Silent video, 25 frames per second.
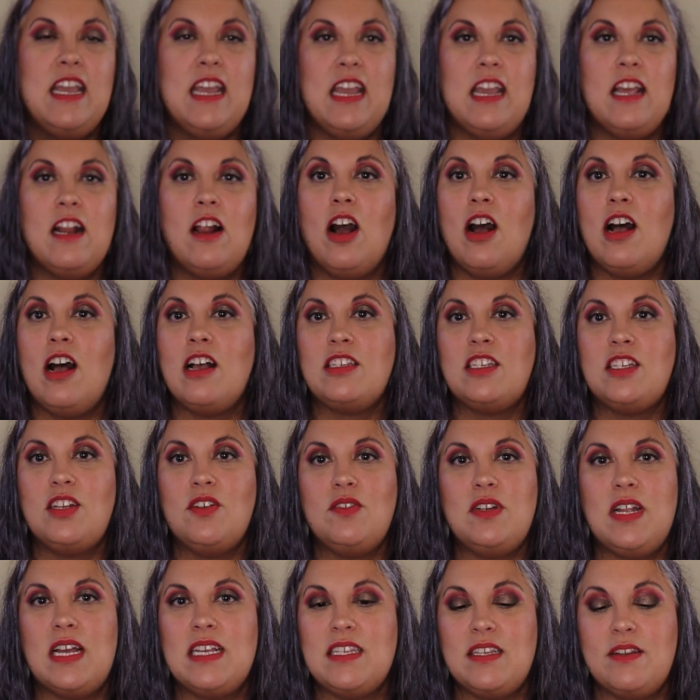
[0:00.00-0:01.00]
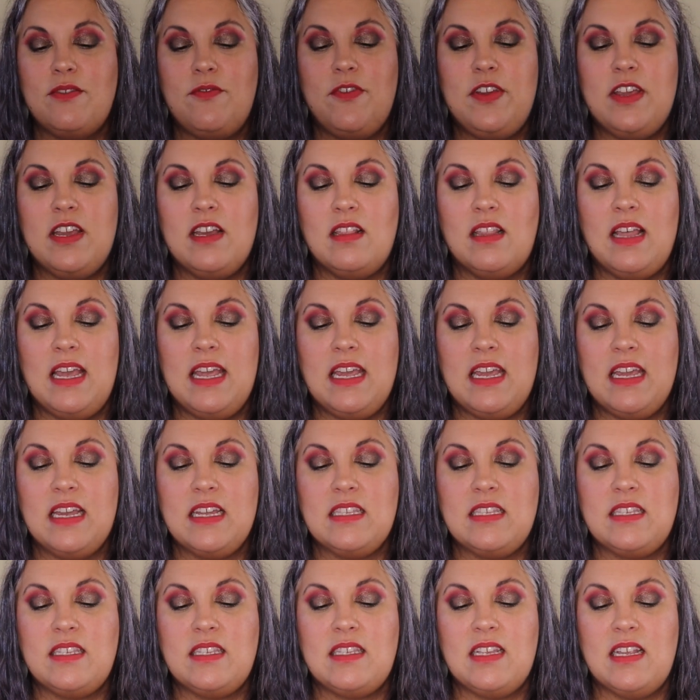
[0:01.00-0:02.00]
It also doesn't feel like
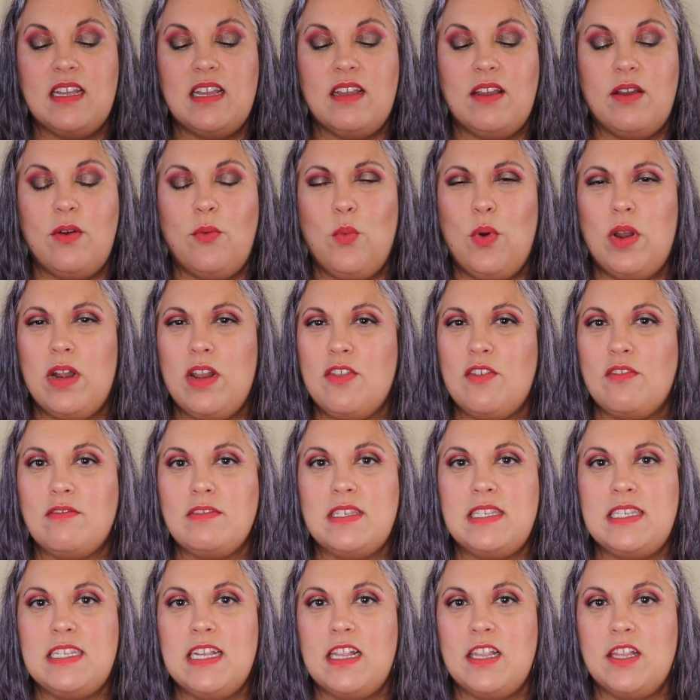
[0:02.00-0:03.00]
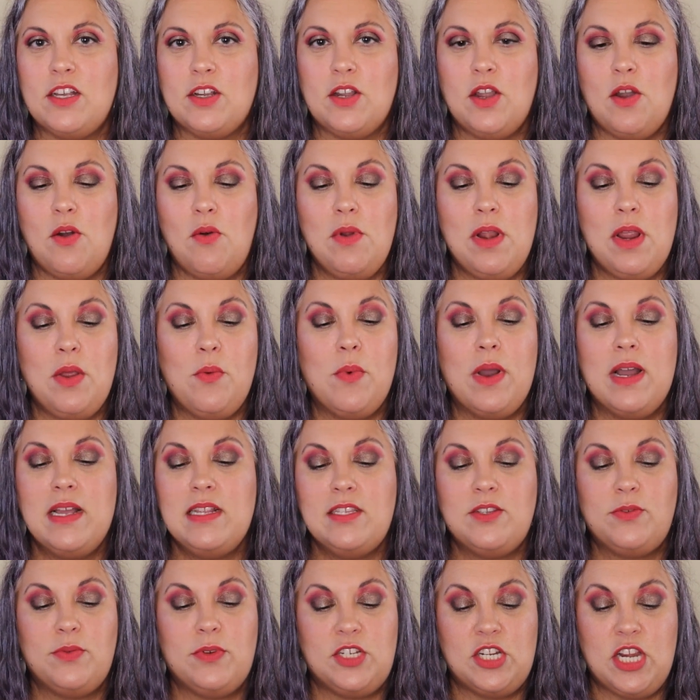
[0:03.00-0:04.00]
it's one of those silicone-y
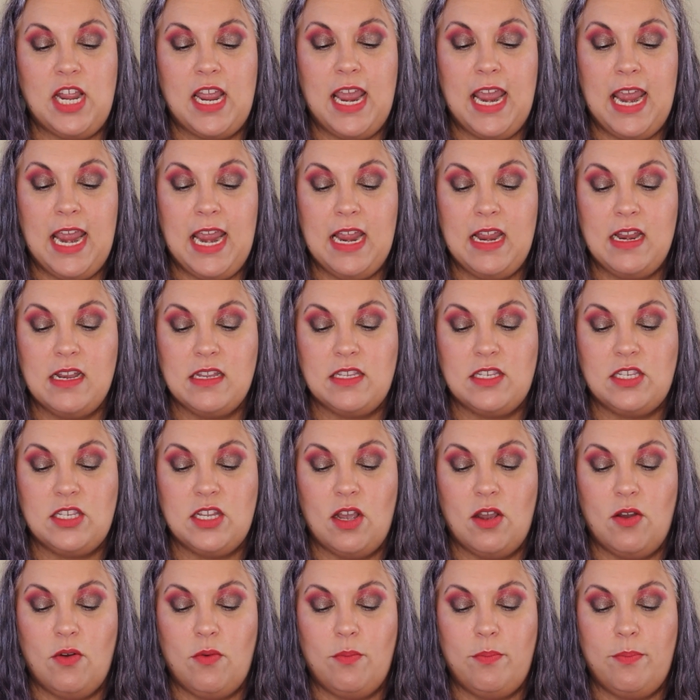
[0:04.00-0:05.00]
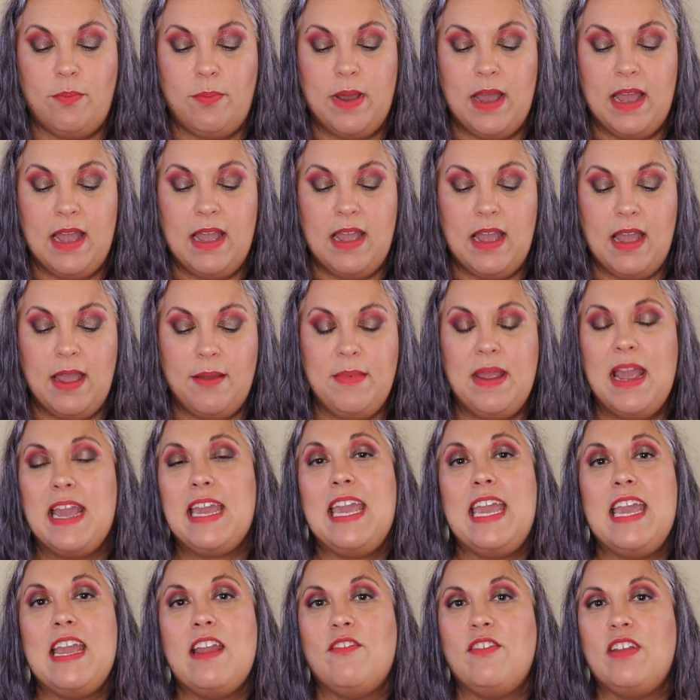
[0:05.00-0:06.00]
ones, which I hate. So, but, I mean, I
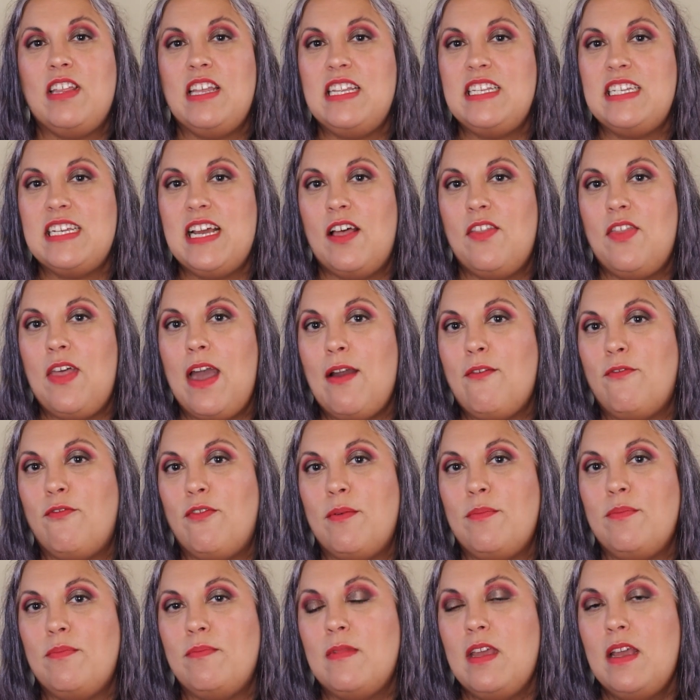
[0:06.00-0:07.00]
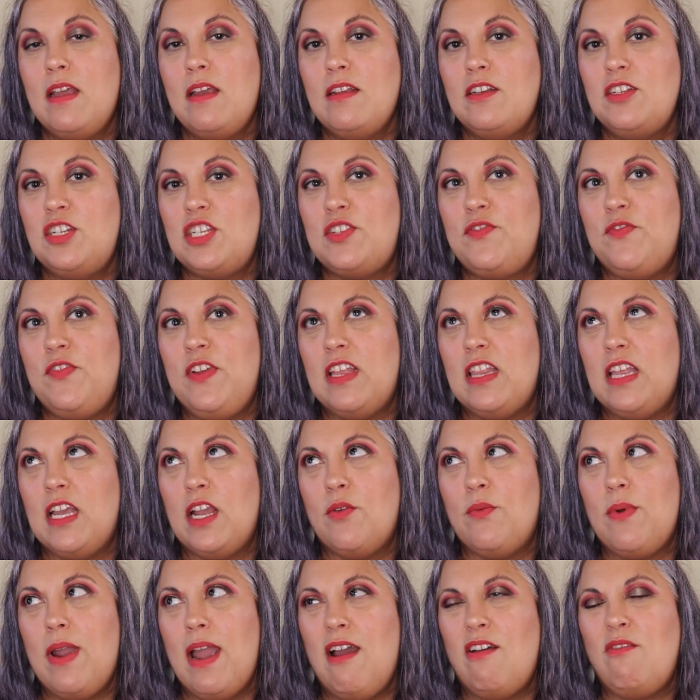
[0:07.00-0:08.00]
can't really tell that from just feeling
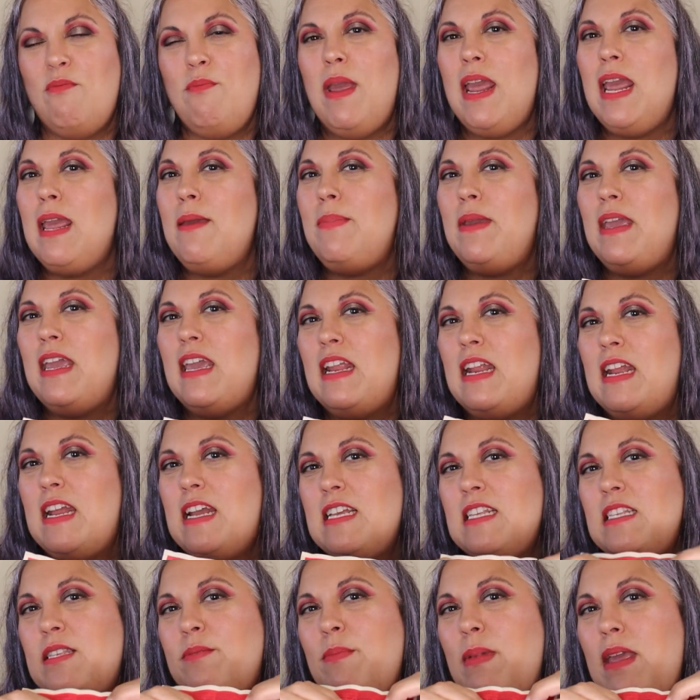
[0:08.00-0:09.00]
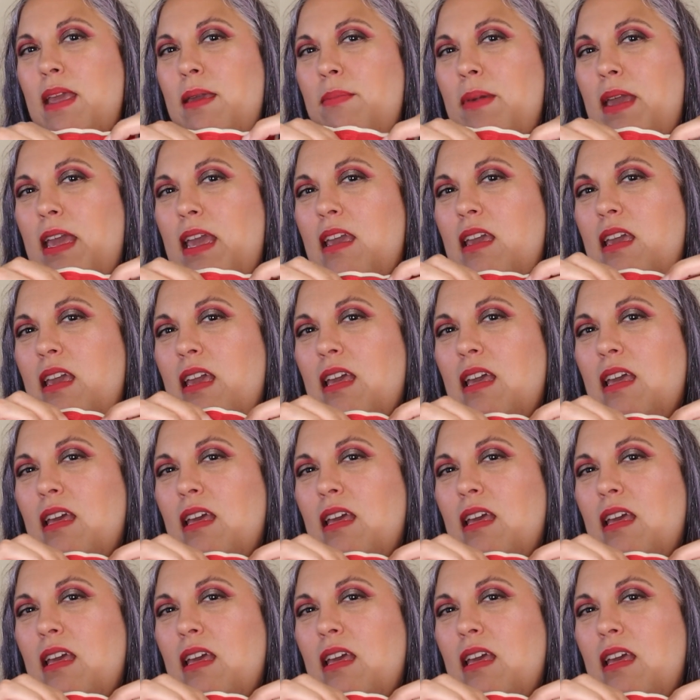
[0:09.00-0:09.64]
around. Maybe it is, maybe.